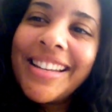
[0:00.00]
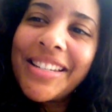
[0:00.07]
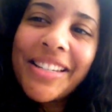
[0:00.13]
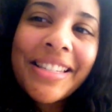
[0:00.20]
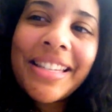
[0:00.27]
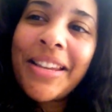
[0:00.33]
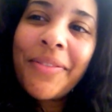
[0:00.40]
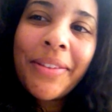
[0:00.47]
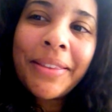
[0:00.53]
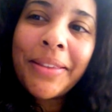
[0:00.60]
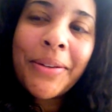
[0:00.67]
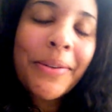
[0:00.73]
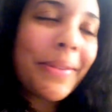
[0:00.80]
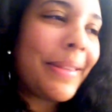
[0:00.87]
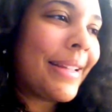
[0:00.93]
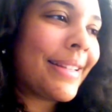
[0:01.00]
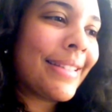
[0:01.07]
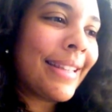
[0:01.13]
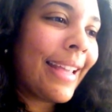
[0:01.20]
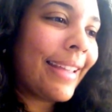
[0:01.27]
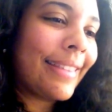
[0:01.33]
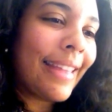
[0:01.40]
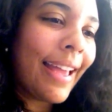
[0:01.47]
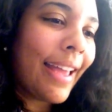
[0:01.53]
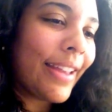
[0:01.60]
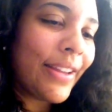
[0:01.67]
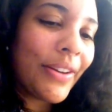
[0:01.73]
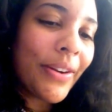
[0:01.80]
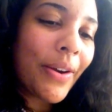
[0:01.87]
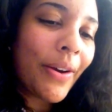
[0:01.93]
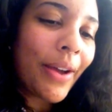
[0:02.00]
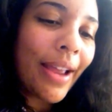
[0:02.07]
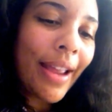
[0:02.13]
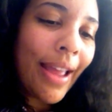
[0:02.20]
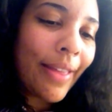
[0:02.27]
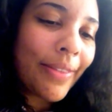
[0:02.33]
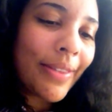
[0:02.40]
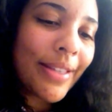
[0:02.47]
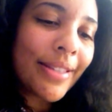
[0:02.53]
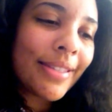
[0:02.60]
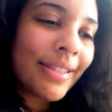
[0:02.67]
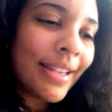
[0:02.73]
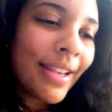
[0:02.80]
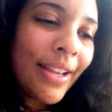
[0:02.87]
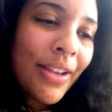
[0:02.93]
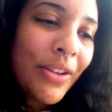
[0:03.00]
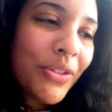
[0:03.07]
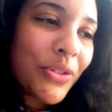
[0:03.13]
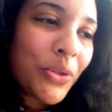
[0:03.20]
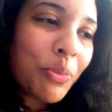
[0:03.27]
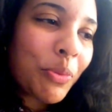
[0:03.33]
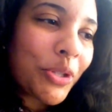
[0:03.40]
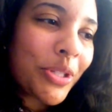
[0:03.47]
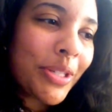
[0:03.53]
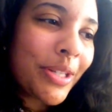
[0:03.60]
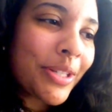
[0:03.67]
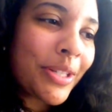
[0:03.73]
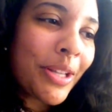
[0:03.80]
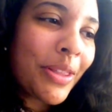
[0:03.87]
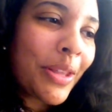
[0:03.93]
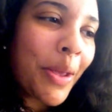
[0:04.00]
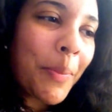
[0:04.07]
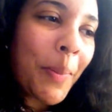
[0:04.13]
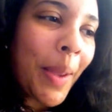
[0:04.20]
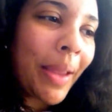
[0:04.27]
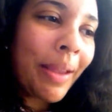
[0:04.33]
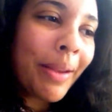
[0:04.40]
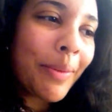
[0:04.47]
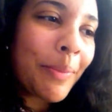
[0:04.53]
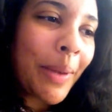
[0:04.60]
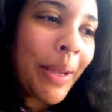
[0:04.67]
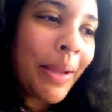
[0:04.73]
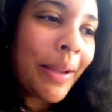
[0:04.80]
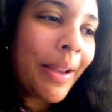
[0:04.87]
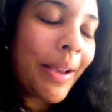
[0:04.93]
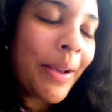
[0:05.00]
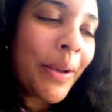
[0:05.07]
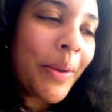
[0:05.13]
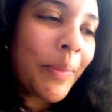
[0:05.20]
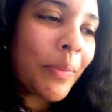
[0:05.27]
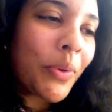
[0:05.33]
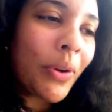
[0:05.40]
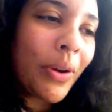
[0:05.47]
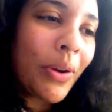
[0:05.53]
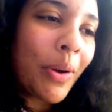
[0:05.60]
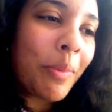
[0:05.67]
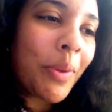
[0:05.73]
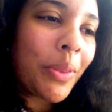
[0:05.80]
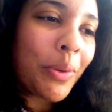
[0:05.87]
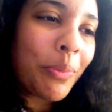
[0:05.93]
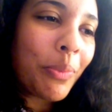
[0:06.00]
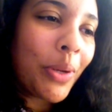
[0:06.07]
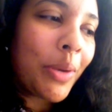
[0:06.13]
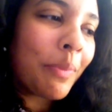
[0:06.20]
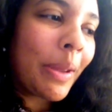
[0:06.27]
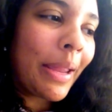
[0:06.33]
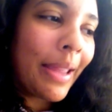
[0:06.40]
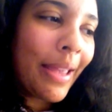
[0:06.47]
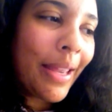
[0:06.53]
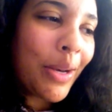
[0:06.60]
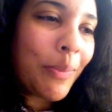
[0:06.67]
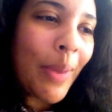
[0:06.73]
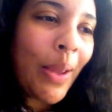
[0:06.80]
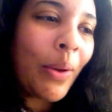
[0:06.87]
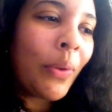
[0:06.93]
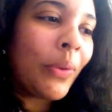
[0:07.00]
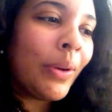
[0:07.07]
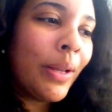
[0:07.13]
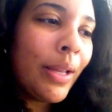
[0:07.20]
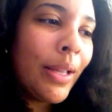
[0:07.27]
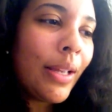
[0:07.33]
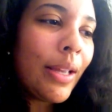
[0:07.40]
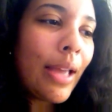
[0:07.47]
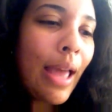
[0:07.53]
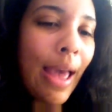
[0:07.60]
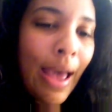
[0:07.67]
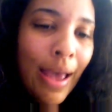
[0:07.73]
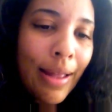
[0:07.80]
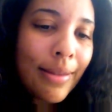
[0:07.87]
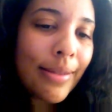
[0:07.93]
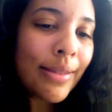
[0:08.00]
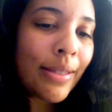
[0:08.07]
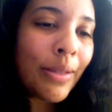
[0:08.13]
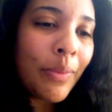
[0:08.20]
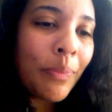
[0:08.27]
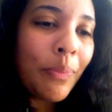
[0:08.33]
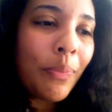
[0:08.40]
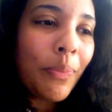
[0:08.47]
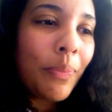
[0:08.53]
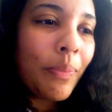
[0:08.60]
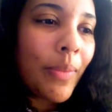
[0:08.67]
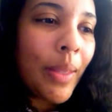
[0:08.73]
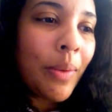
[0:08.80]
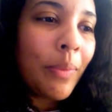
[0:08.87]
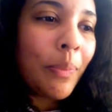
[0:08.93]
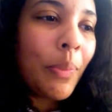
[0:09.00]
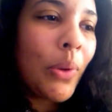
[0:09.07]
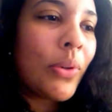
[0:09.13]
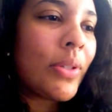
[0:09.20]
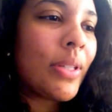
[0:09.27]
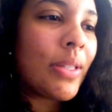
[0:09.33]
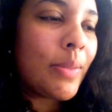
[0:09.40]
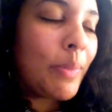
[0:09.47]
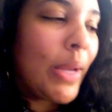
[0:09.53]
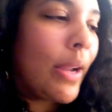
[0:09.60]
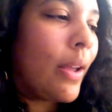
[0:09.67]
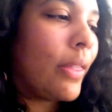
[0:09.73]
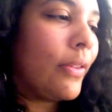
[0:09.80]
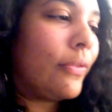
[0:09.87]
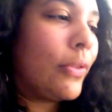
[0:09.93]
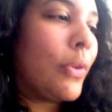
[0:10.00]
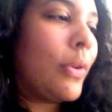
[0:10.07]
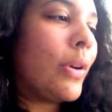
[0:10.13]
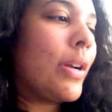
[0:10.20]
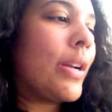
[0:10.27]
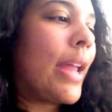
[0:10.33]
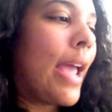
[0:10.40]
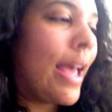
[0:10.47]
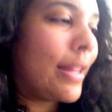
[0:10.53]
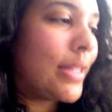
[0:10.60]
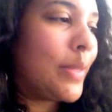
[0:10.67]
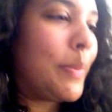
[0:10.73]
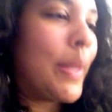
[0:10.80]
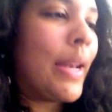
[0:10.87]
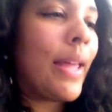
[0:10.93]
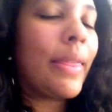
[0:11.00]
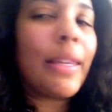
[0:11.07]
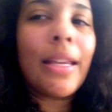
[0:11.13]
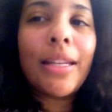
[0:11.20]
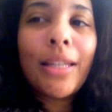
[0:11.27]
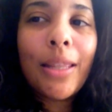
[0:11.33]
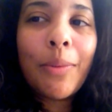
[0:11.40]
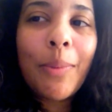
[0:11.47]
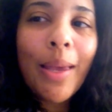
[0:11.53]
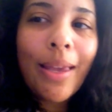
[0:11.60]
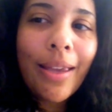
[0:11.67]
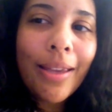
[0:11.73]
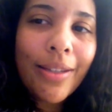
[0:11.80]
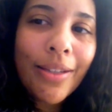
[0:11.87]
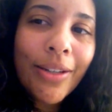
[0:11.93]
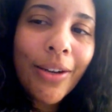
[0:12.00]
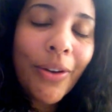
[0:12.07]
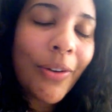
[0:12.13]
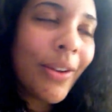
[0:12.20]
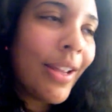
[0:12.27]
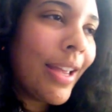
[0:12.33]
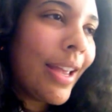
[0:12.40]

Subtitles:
Just even little things like that. You know, I had this superstition that my great-grandmother put in my head about hats and purses being on the floor and hats being at the end of the bed, you know.